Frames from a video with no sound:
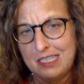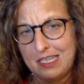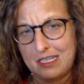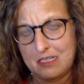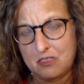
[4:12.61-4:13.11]

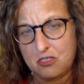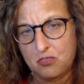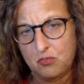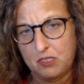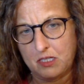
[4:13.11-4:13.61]
and to
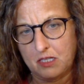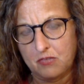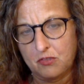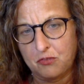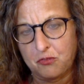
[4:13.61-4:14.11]

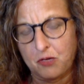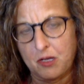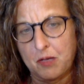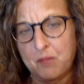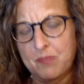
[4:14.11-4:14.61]
recover
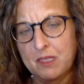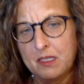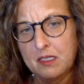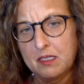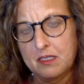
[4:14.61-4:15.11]
from
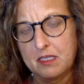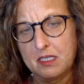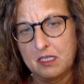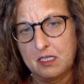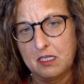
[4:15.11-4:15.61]

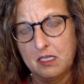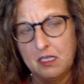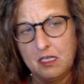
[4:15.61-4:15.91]
the